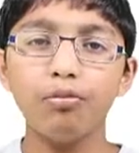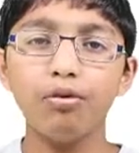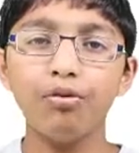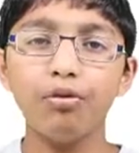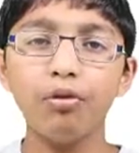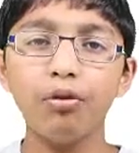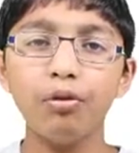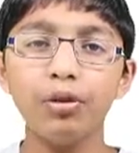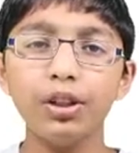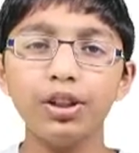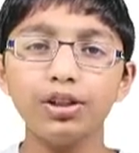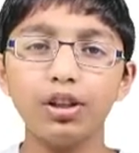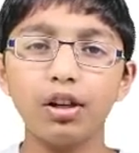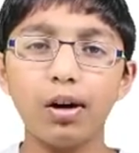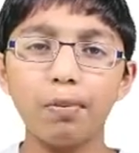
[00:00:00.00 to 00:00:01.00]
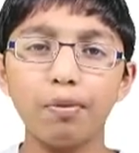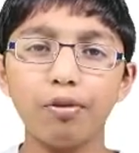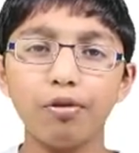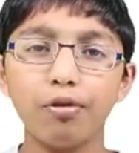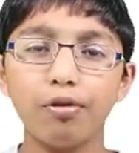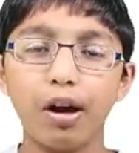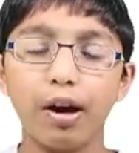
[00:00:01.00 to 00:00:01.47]
Before we start
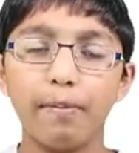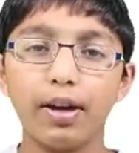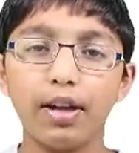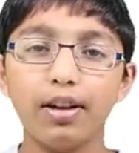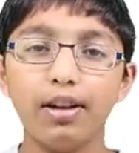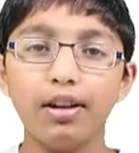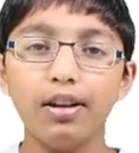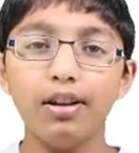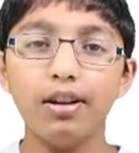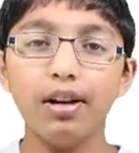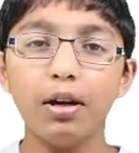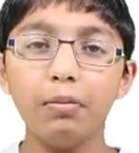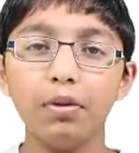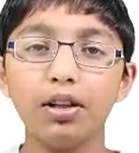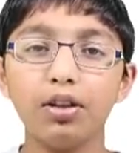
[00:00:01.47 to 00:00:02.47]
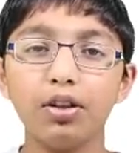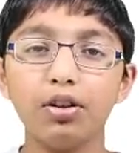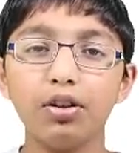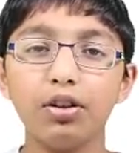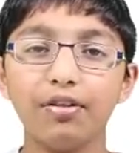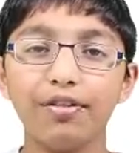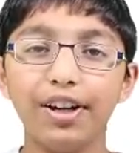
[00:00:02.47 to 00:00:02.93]
programming, let me show
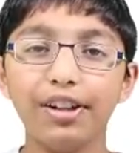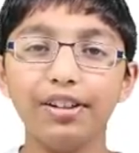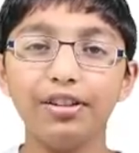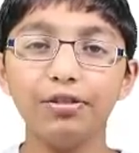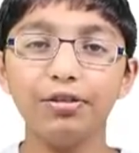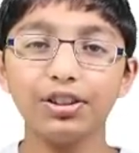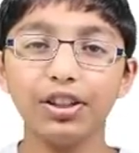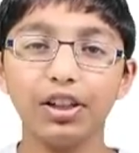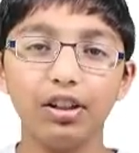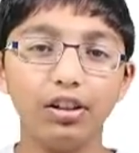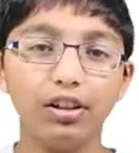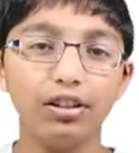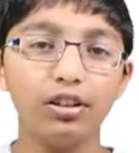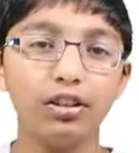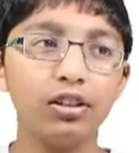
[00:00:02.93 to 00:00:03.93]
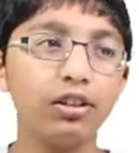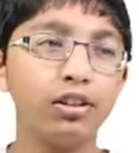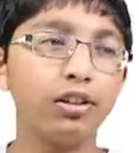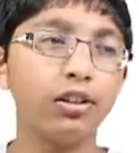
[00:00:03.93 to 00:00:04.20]
you the final result.